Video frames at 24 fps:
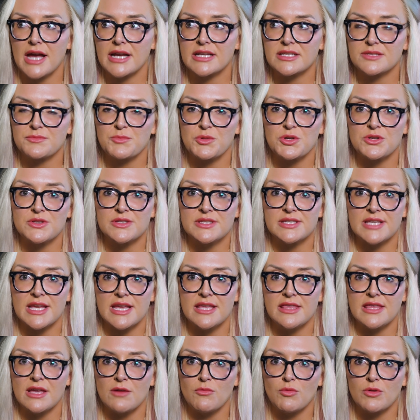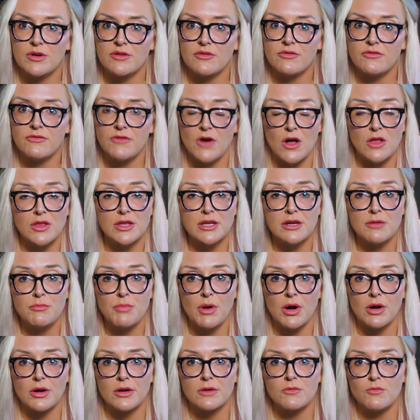Experts say they would have fallen
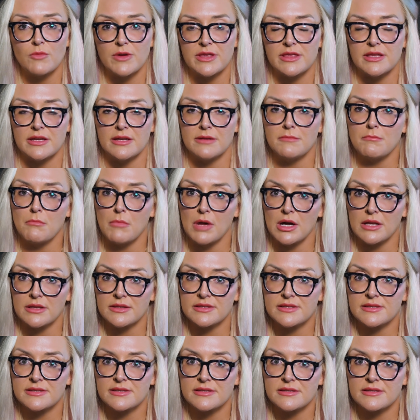apart within months.